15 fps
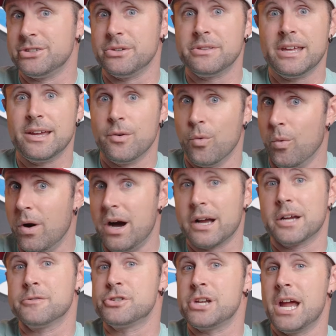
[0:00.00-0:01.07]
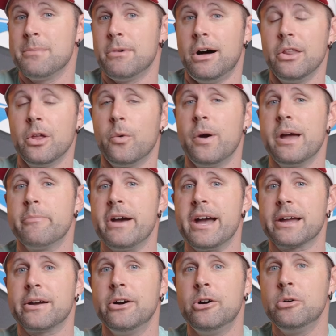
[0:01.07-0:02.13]
do the walk of shame all the way
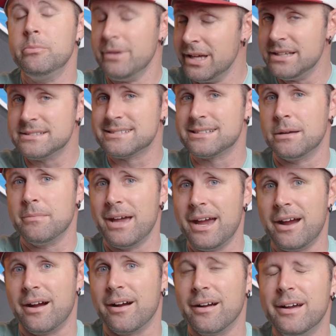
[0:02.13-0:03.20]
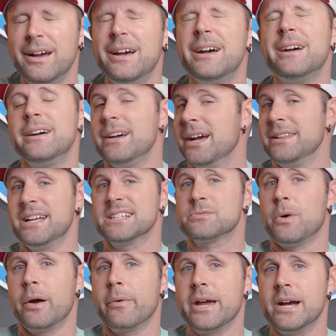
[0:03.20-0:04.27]
back home is some air. And
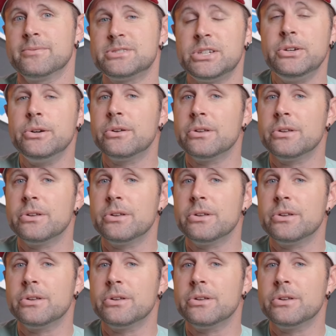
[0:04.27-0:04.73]
that's why we have two